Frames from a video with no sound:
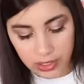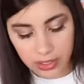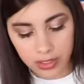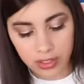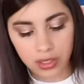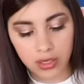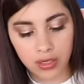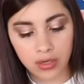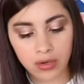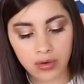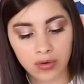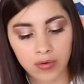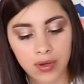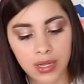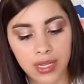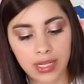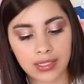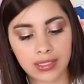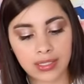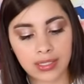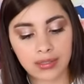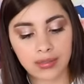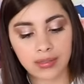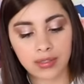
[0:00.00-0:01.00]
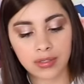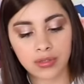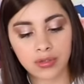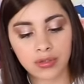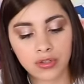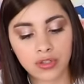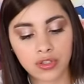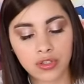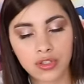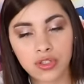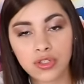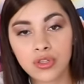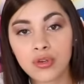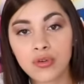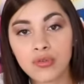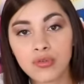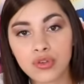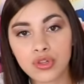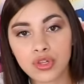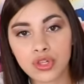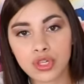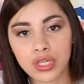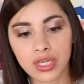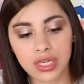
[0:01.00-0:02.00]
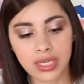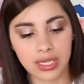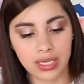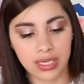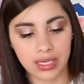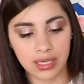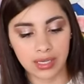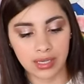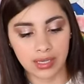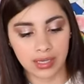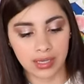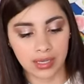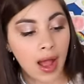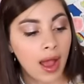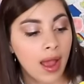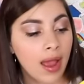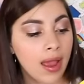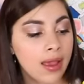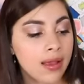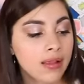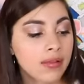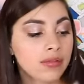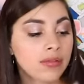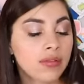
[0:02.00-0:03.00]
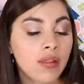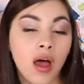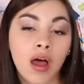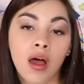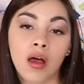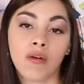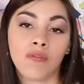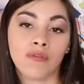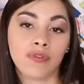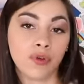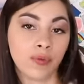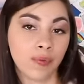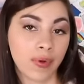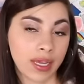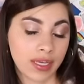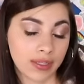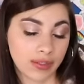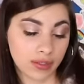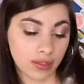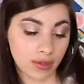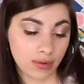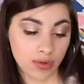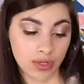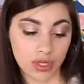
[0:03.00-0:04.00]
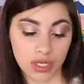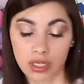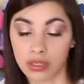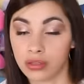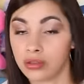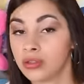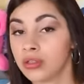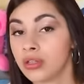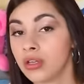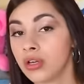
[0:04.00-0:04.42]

is new. It's a little sushi. I love the way sushi